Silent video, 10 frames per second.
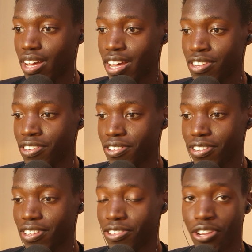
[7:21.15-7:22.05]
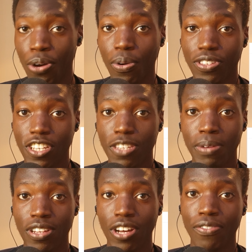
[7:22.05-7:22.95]
I didn't know what to
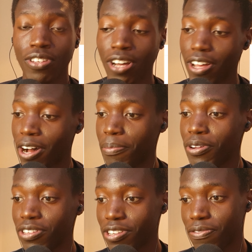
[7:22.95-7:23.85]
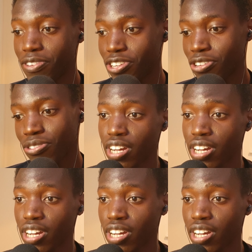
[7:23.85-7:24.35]
expect after uploading this video.